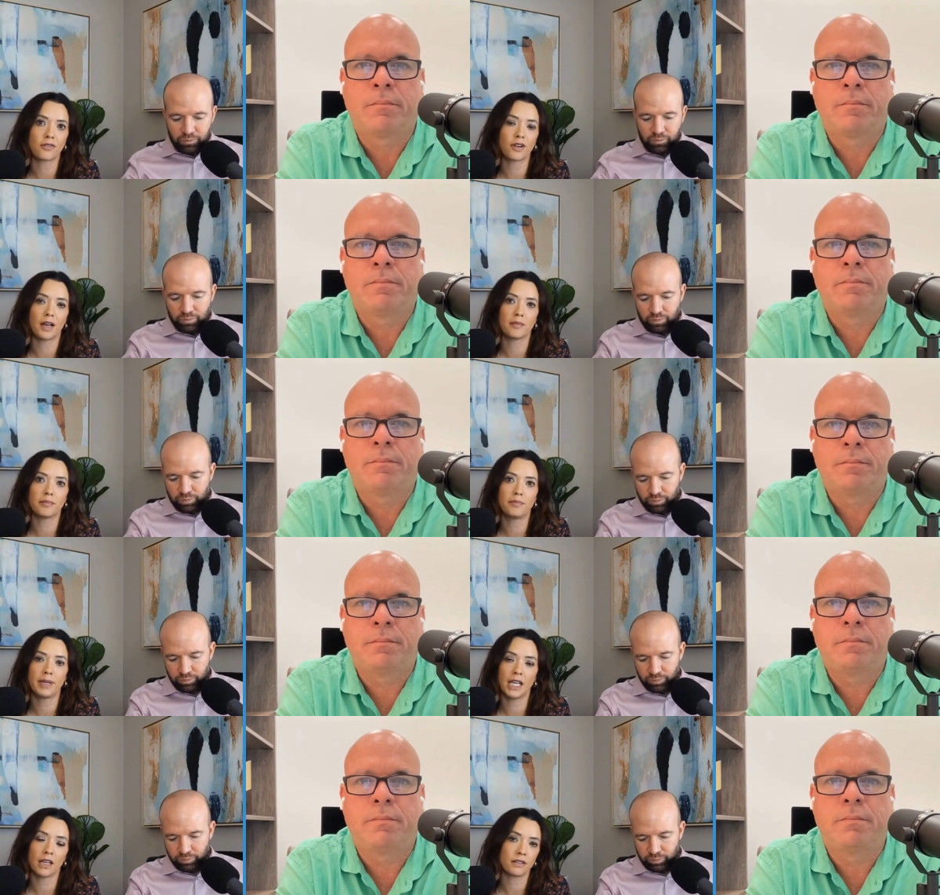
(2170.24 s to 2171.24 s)
Speaker 1: from
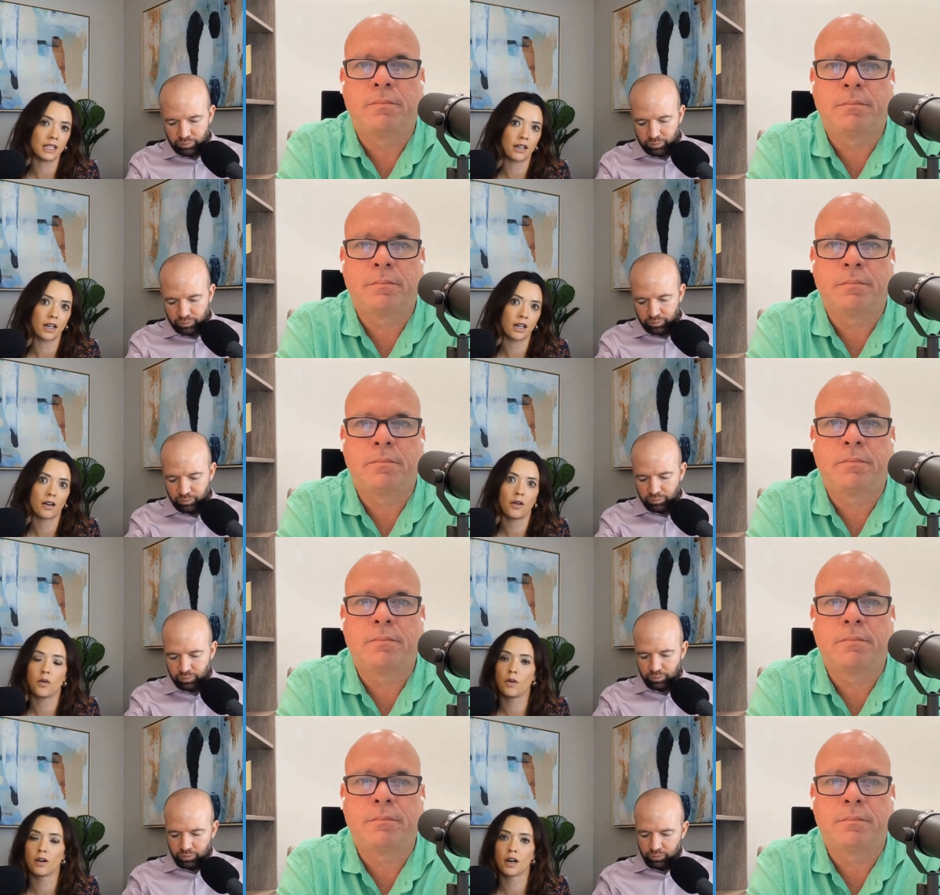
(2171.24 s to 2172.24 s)
being a leader
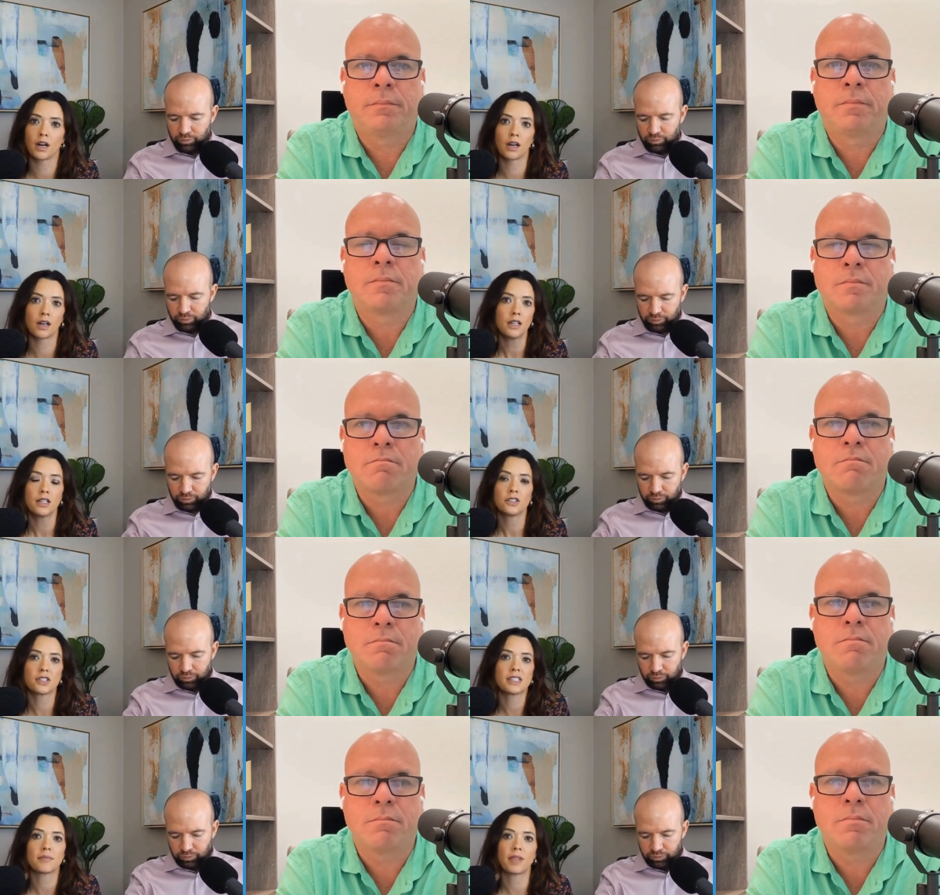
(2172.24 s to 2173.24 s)
or
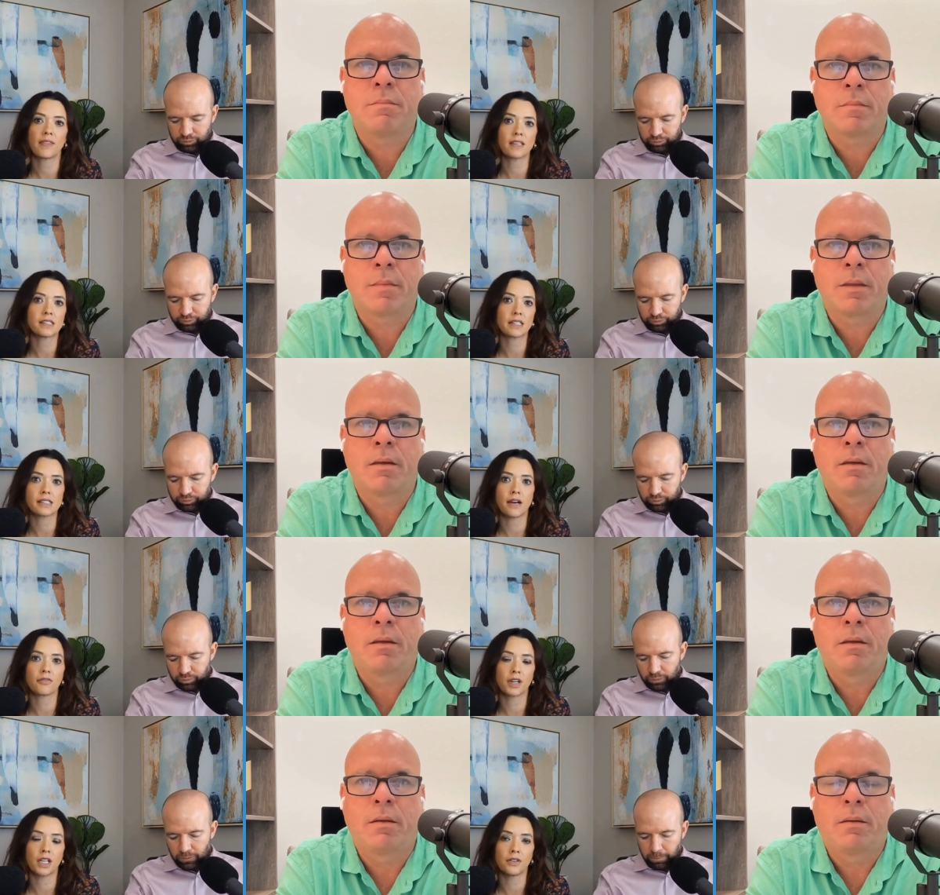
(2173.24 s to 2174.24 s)
just something that sticks
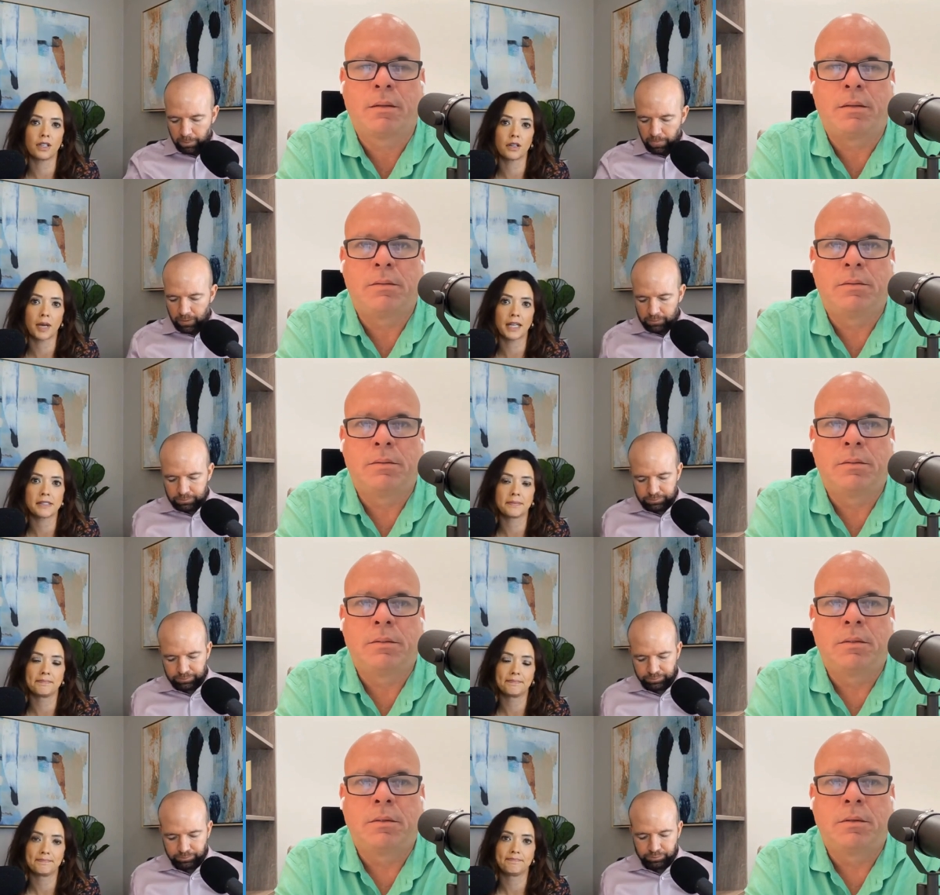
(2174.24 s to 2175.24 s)
out for you in your mind.
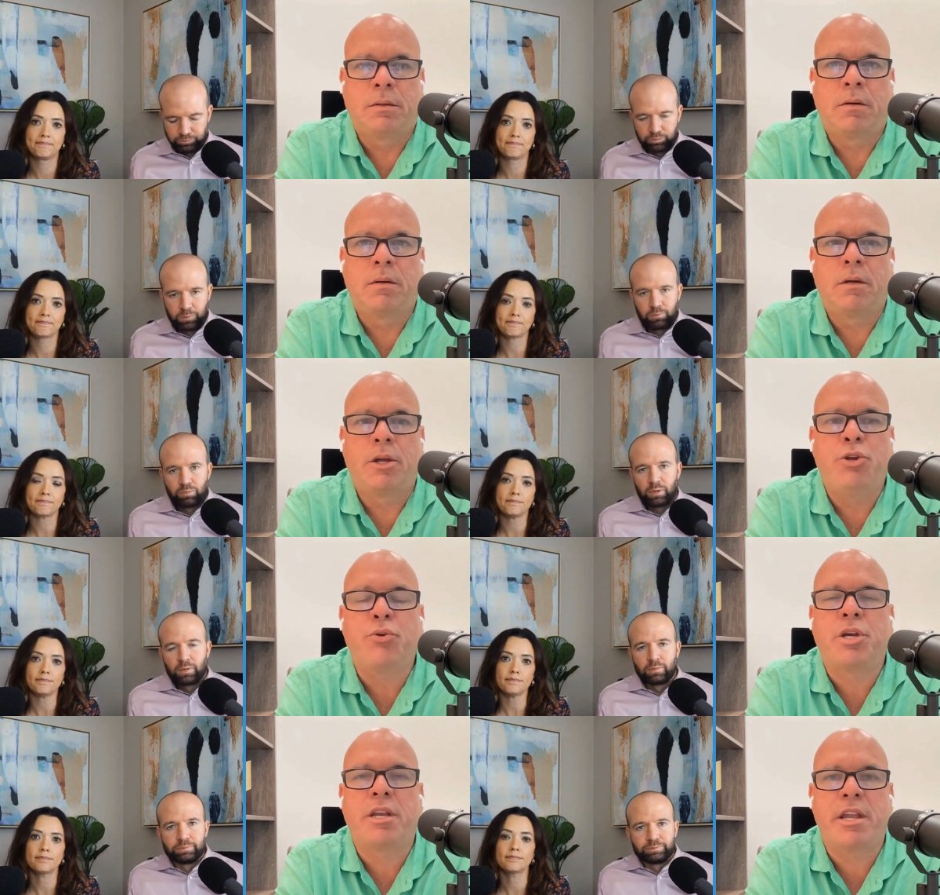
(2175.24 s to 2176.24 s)
Speaker 2: You
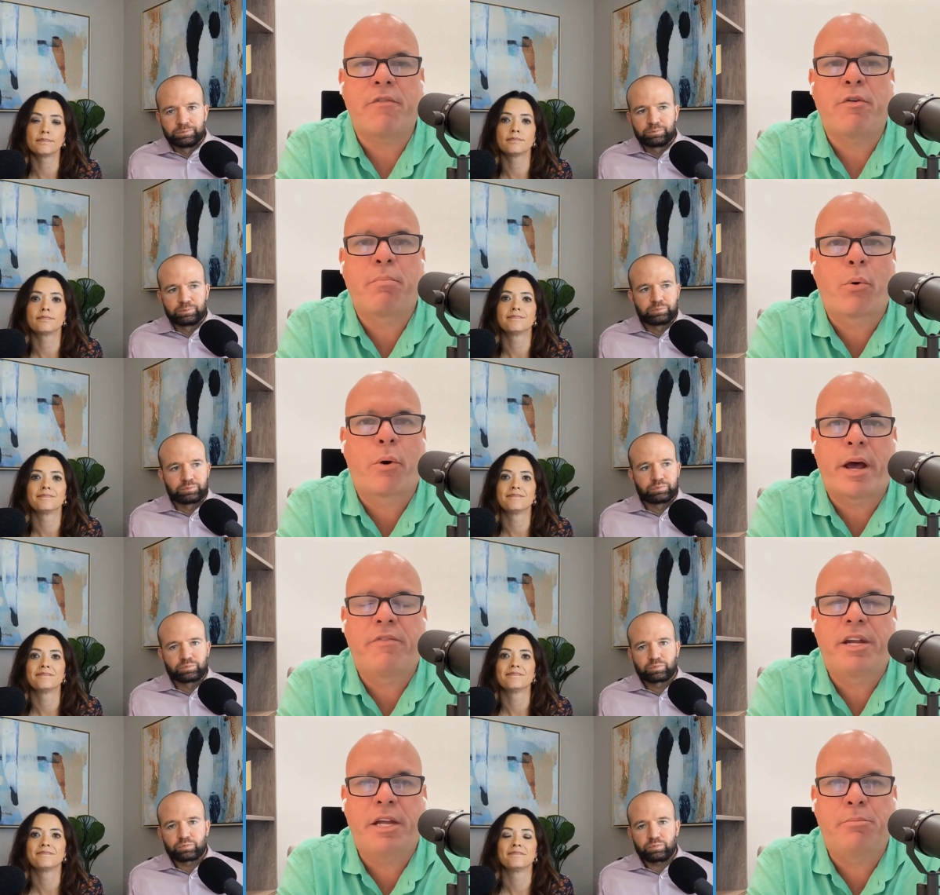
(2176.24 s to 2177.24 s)
can never pour out of
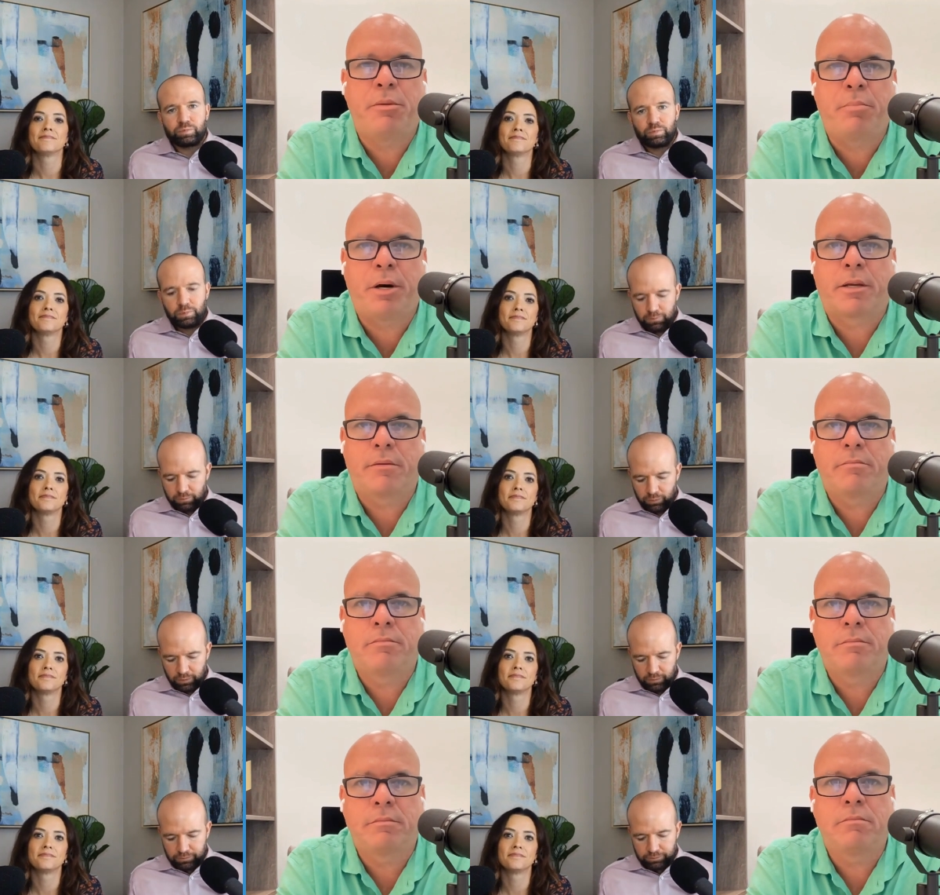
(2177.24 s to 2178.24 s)
an empty bucket.
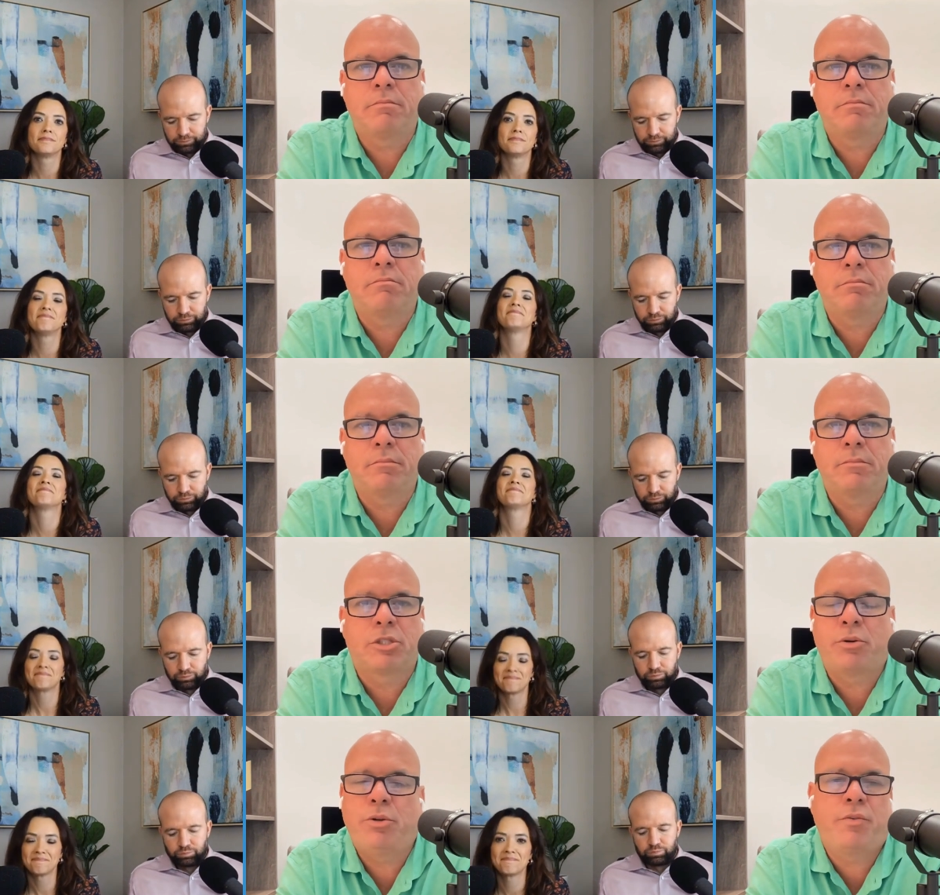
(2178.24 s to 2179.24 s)
Hmm.
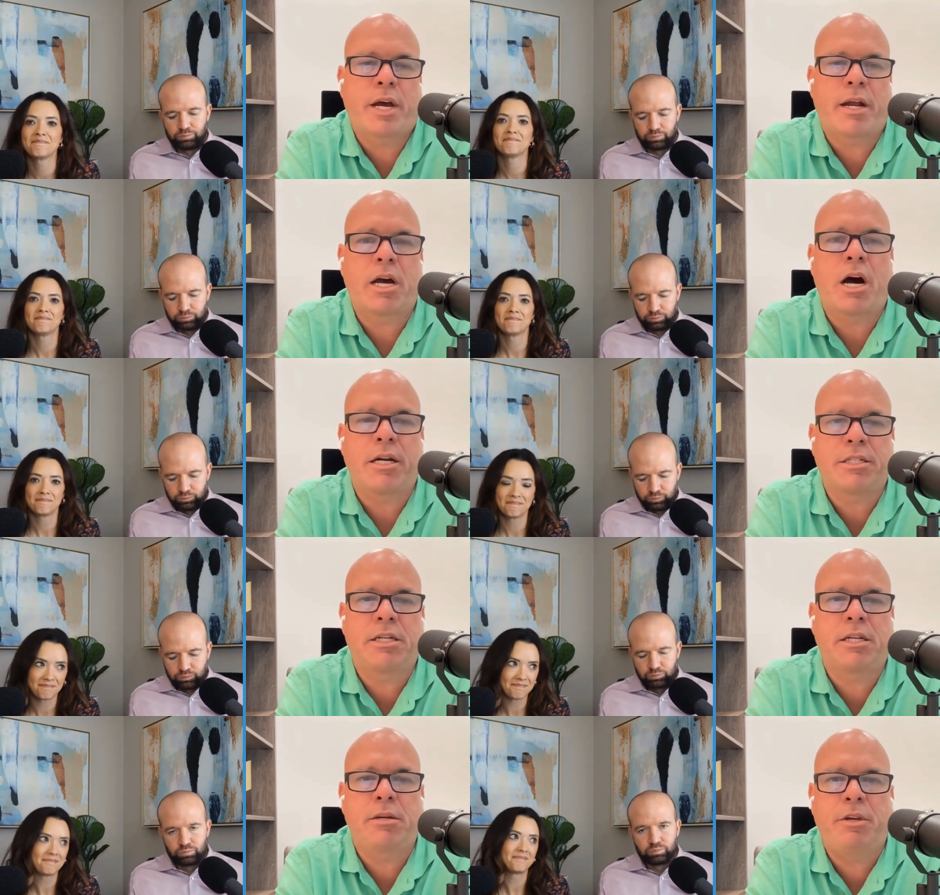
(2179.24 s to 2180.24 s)
So you've got to
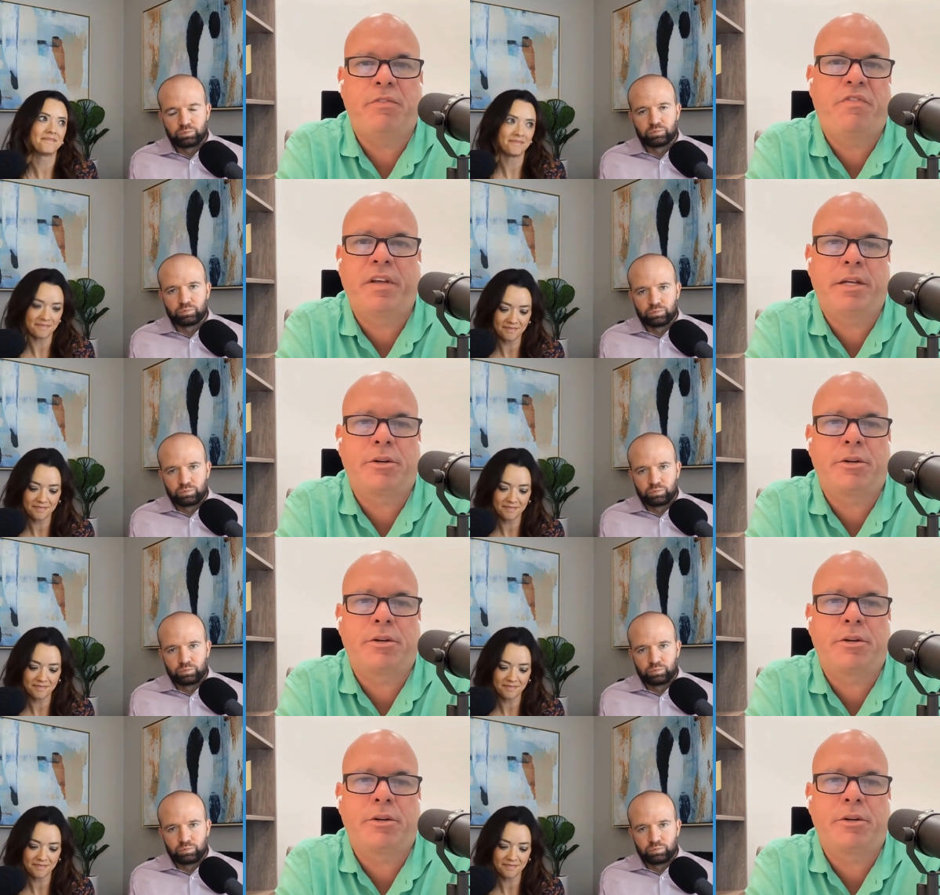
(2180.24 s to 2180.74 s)
constantly be filling